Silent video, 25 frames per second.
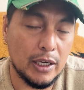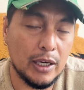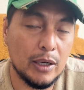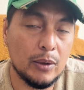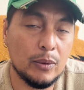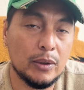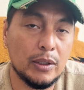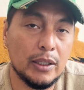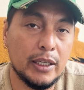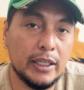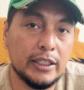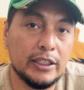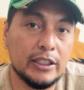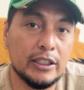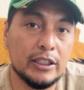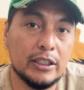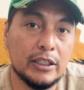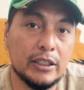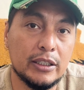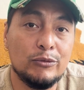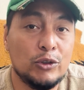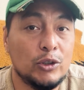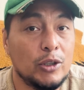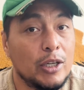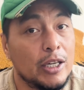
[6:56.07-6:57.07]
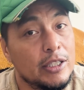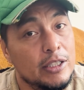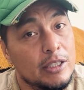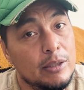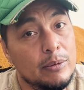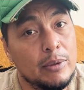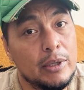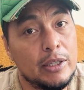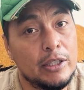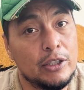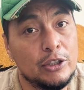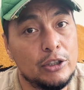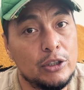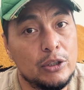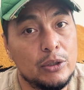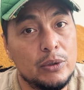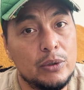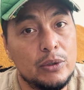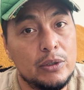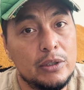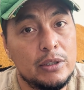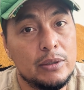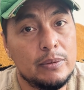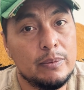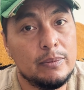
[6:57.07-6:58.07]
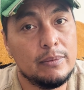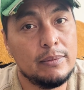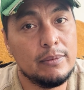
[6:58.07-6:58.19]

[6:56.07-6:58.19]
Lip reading: I would like to try some other shoes